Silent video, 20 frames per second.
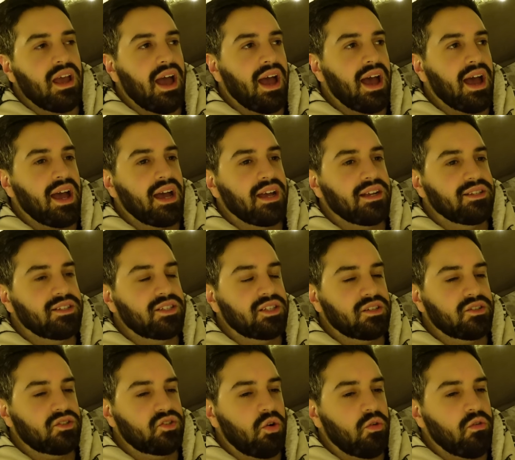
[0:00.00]
and
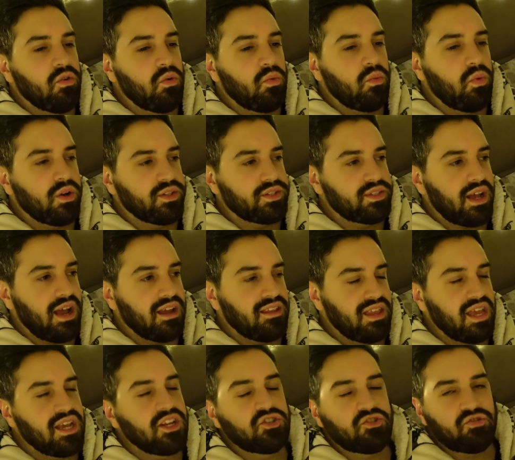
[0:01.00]
Zoro was, I
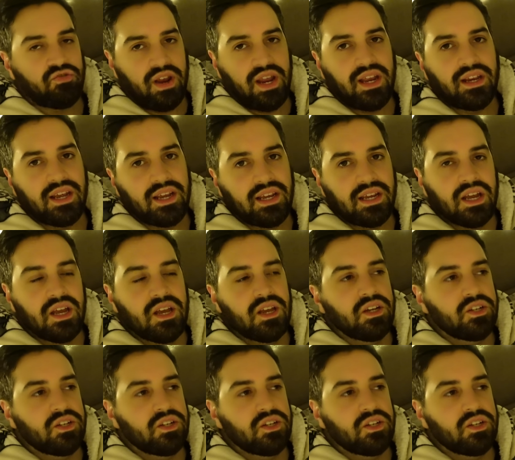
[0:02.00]
think, training